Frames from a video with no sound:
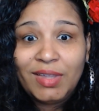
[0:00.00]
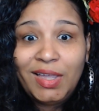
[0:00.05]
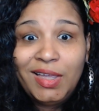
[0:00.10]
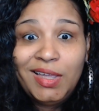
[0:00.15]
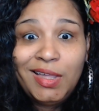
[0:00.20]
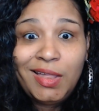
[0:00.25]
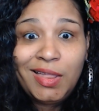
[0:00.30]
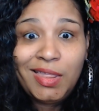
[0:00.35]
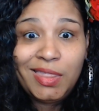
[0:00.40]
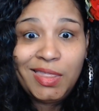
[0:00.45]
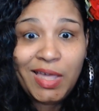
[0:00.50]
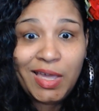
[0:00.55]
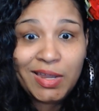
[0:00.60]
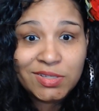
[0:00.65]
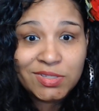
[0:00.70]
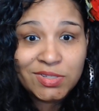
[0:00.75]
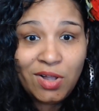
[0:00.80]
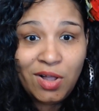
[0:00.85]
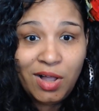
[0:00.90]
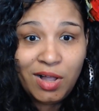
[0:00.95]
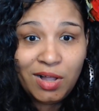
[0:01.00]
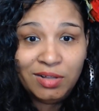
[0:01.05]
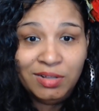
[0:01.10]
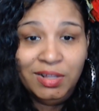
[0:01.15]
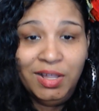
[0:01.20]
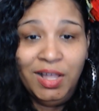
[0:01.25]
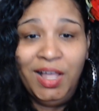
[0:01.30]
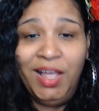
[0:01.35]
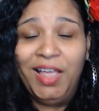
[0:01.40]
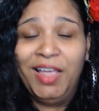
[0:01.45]
that is all.
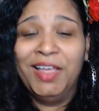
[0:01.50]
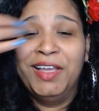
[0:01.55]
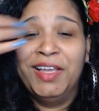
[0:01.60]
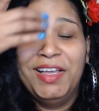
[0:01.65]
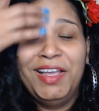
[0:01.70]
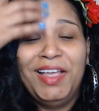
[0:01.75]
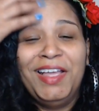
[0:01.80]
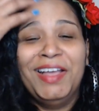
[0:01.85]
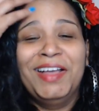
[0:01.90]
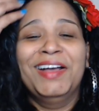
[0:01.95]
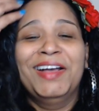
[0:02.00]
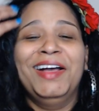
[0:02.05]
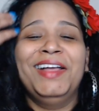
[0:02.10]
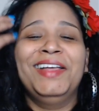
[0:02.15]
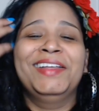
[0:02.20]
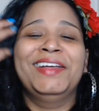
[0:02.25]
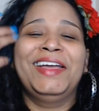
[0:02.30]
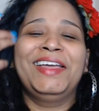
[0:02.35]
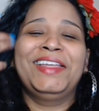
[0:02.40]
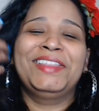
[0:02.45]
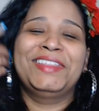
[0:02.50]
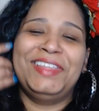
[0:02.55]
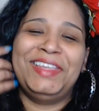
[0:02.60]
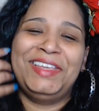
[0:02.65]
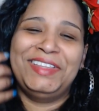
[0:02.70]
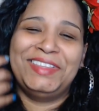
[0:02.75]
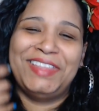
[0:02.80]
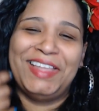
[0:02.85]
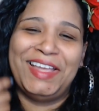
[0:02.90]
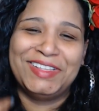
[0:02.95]
I
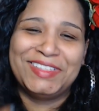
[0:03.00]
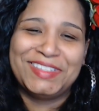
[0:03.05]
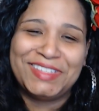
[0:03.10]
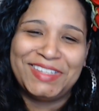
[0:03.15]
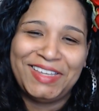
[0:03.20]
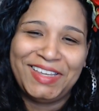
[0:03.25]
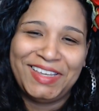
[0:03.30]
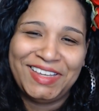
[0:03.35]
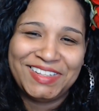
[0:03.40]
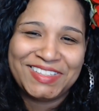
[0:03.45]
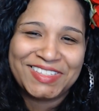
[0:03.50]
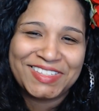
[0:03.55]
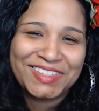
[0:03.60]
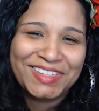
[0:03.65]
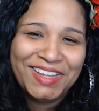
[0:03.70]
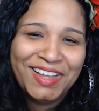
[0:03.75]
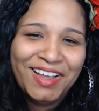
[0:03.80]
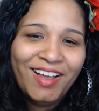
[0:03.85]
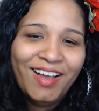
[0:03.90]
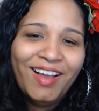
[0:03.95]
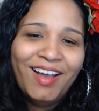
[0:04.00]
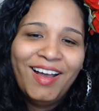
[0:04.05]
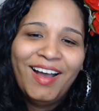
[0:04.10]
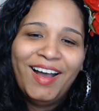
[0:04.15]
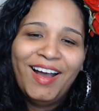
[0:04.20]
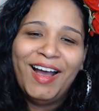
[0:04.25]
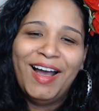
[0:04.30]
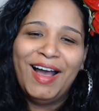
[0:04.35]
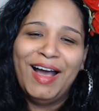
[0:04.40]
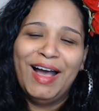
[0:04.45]
think that's it
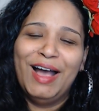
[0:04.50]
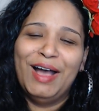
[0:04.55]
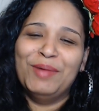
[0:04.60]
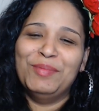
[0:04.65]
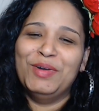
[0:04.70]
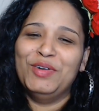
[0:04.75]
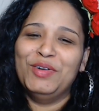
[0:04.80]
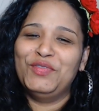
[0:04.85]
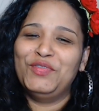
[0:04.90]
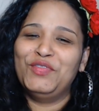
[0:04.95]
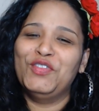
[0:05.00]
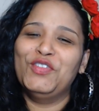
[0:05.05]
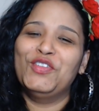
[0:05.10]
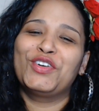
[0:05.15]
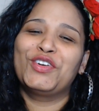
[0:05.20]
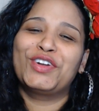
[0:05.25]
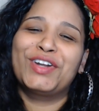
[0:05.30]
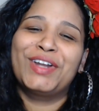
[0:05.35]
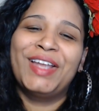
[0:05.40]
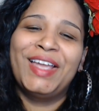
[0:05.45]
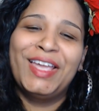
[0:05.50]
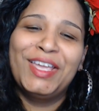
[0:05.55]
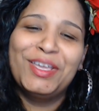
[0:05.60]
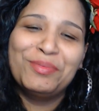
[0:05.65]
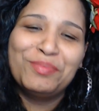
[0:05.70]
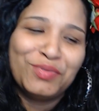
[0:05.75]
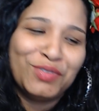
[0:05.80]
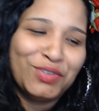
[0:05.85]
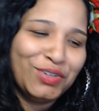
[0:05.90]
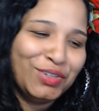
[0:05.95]
for
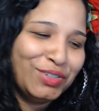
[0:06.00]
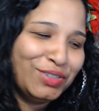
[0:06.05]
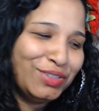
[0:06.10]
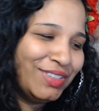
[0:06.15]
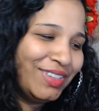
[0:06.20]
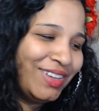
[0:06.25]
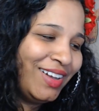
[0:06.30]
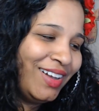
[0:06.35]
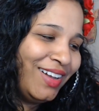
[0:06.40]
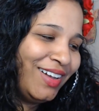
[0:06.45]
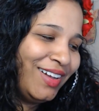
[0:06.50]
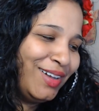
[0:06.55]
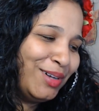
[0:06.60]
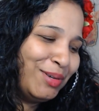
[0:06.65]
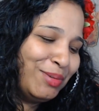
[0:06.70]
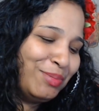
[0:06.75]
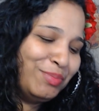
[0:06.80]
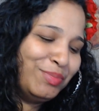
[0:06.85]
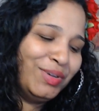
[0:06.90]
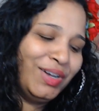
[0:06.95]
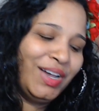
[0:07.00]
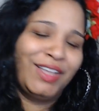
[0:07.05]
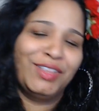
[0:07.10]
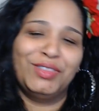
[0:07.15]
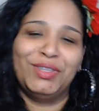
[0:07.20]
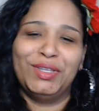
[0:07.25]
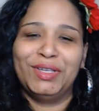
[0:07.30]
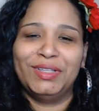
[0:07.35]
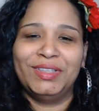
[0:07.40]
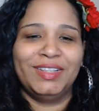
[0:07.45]
April. I
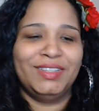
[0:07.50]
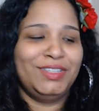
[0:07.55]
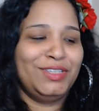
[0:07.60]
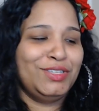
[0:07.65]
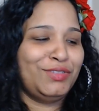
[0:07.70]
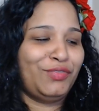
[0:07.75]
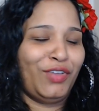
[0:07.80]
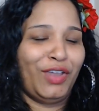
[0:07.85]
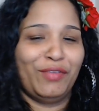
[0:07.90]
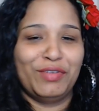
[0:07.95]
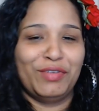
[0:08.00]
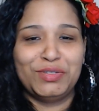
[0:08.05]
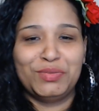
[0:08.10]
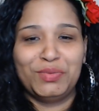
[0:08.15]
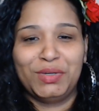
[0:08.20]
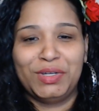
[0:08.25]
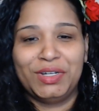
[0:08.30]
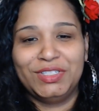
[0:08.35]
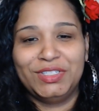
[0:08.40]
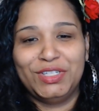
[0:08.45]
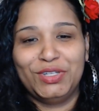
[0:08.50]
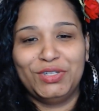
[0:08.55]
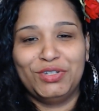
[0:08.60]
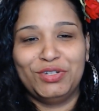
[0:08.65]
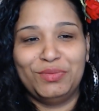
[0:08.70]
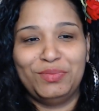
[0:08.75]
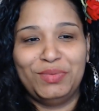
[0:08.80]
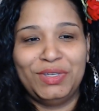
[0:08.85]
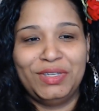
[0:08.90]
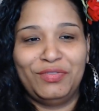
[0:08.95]
think that these favorites will continue to
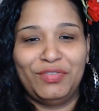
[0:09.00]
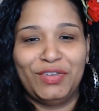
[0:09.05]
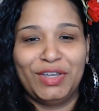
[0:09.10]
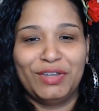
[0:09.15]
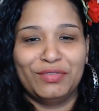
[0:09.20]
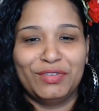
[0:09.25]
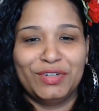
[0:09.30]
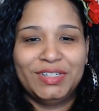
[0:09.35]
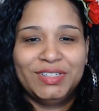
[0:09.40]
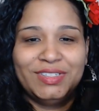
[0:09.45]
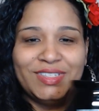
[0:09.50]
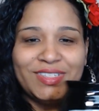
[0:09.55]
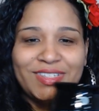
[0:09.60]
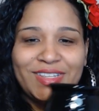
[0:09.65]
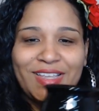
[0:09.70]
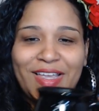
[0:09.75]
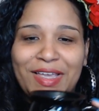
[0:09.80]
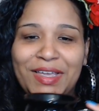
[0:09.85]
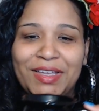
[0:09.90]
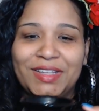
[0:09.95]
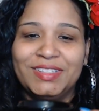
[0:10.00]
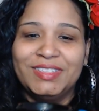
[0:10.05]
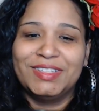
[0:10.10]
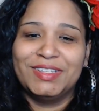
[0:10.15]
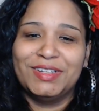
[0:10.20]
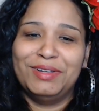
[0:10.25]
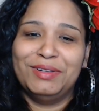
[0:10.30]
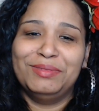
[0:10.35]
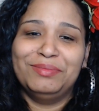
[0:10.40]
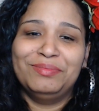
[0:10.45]
be favorites, and
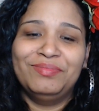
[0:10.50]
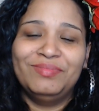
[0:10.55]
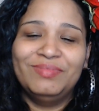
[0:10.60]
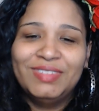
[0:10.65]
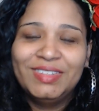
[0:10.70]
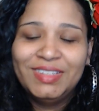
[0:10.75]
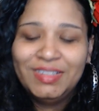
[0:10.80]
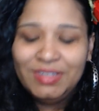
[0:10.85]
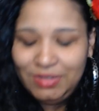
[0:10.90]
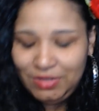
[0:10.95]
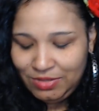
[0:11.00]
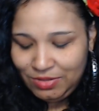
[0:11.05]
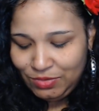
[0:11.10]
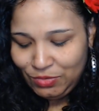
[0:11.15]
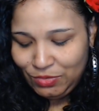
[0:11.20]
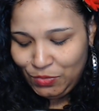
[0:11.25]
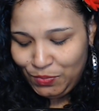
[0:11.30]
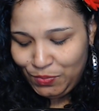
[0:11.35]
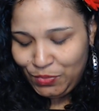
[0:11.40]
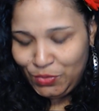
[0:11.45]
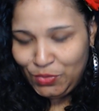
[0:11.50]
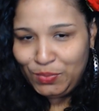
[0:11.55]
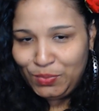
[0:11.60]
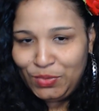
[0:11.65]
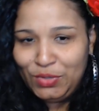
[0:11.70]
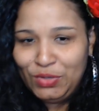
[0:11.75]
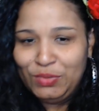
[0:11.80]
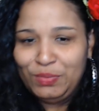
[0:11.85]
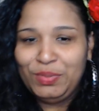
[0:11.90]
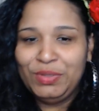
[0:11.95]
oop, oop,
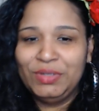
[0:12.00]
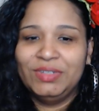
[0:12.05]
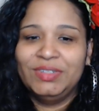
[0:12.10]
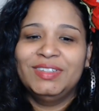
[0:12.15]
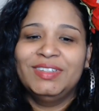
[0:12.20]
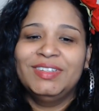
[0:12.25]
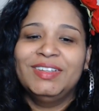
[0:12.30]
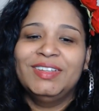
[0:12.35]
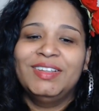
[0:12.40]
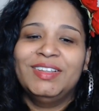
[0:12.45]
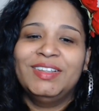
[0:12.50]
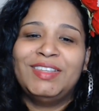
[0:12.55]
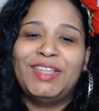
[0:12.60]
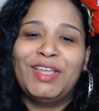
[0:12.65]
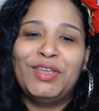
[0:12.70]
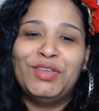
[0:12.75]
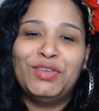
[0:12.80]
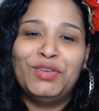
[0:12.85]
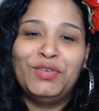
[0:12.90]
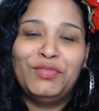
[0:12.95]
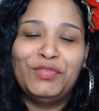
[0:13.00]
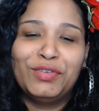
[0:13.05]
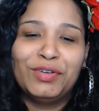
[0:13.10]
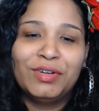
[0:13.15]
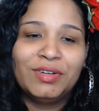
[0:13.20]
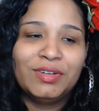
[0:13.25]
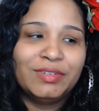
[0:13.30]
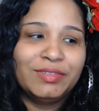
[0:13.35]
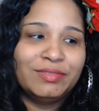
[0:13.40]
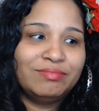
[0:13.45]
oop. Thank you
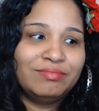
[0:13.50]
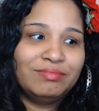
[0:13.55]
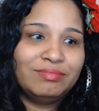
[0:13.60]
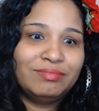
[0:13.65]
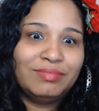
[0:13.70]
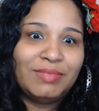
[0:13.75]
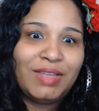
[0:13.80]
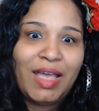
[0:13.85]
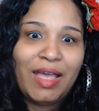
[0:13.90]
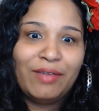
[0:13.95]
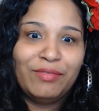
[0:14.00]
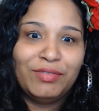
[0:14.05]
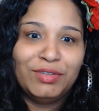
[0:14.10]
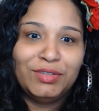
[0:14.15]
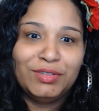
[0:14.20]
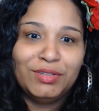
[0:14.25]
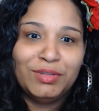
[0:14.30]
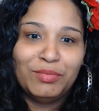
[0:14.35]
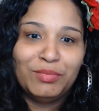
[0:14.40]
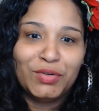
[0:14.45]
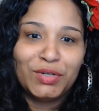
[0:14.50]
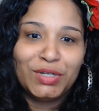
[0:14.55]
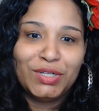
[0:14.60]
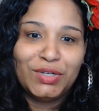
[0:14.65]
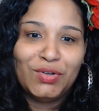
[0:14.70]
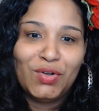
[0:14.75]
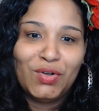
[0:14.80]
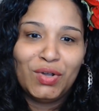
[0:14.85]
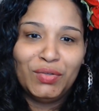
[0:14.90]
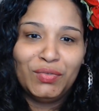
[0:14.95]
for having the morning
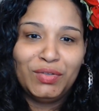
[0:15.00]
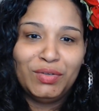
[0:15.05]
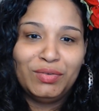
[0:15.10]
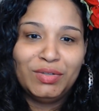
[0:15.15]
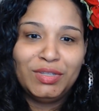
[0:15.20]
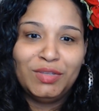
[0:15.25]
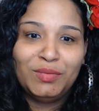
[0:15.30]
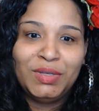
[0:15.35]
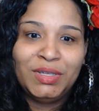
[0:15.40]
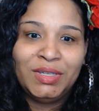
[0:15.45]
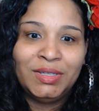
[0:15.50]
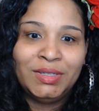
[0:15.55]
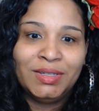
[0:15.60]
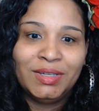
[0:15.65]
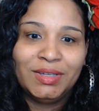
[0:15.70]
coffee with me.